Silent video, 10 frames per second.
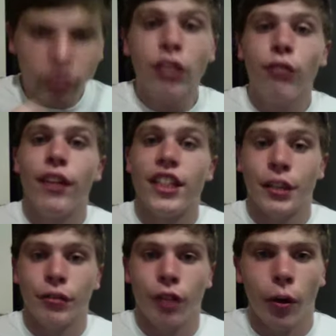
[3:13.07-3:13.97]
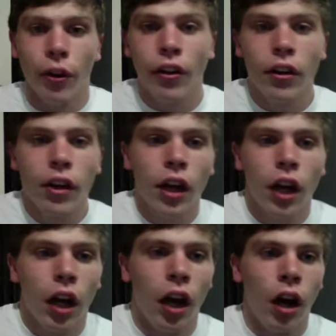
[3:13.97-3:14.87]
facing forward.
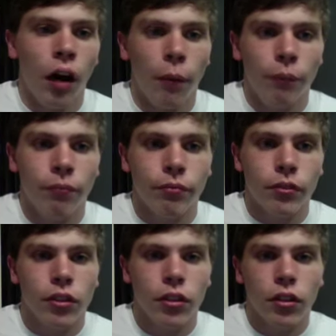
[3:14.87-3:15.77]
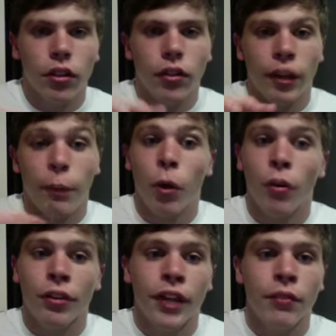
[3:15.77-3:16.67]
Um, they
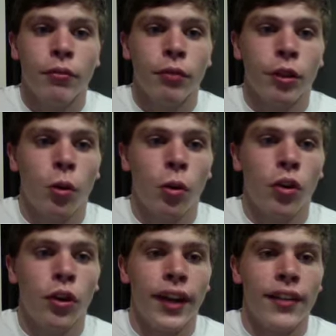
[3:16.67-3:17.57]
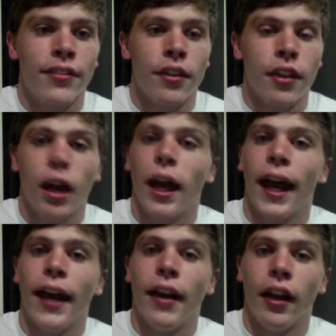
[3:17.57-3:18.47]
both can record at
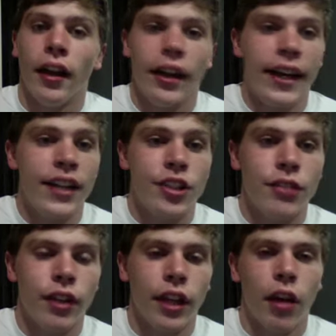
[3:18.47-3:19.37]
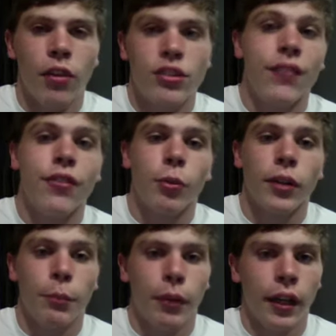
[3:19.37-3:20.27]
HD video
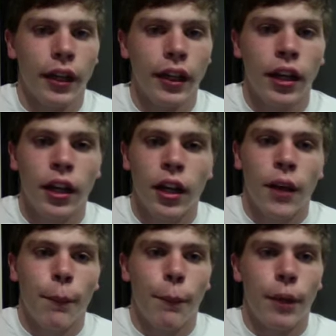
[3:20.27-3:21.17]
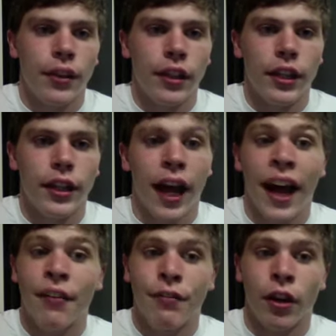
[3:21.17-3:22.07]
720p, but the
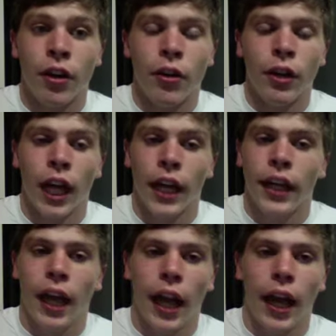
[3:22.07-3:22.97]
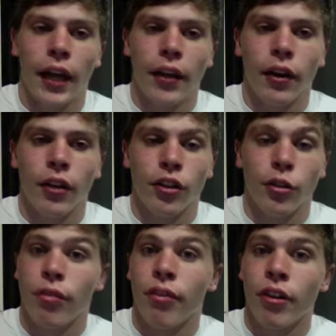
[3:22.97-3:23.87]
iPhone can do
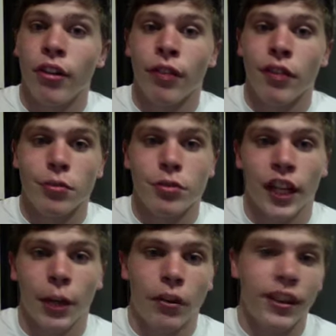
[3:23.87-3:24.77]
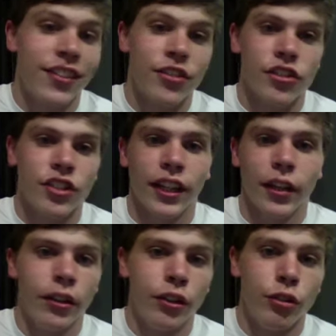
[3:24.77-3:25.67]
30 frames per second, while the HTC can
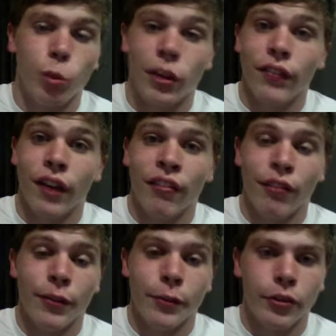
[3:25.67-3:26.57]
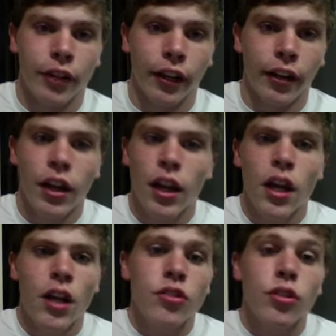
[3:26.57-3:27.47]
only do 25 frames per second.
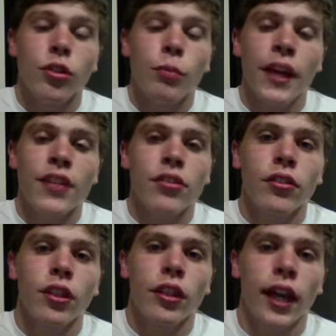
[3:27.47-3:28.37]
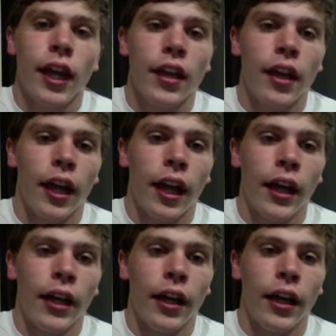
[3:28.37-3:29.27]
So you basically get
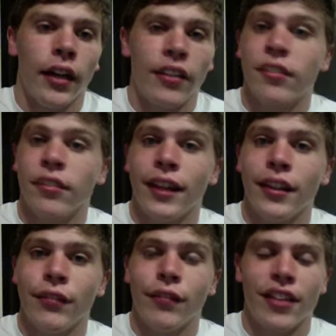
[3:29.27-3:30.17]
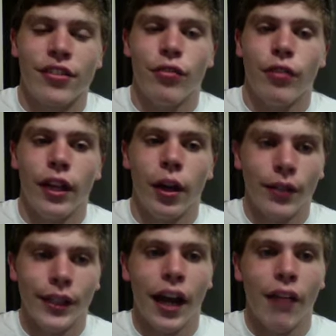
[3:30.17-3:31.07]
a slightly faster video on
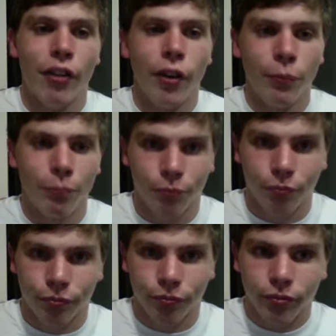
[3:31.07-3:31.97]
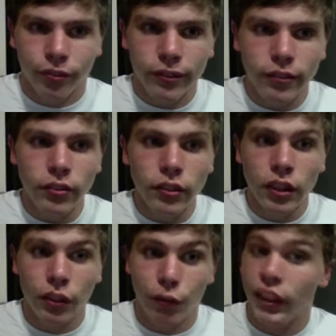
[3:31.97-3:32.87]
the iPhone.
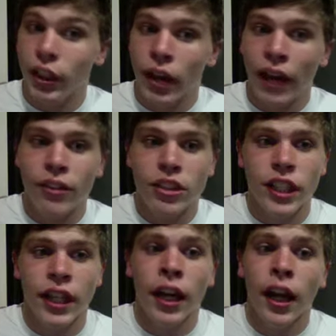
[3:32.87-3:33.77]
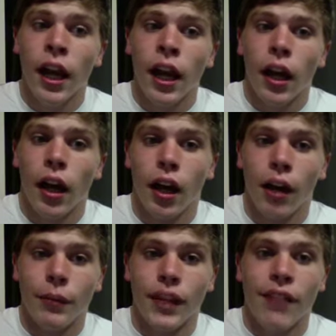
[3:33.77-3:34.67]
Video conferencing,
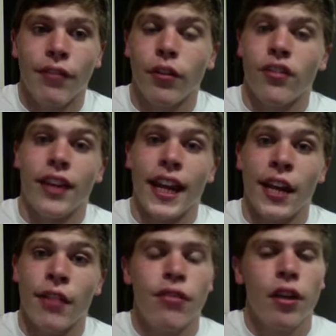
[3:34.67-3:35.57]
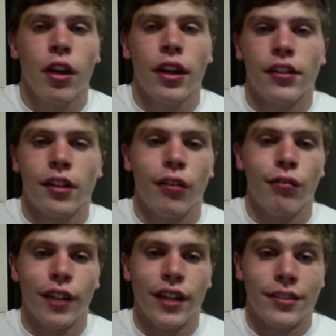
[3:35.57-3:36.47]
the iPhone is native. It's called
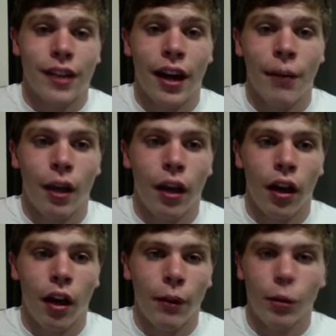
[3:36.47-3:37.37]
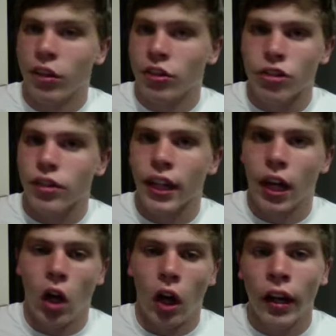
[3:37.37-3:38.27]
FaceTime, and it works just like
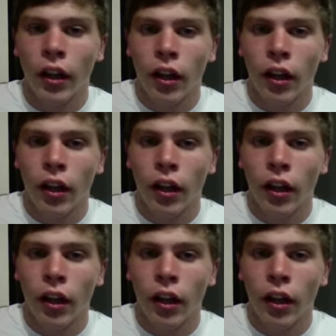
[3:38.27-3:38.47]
calling.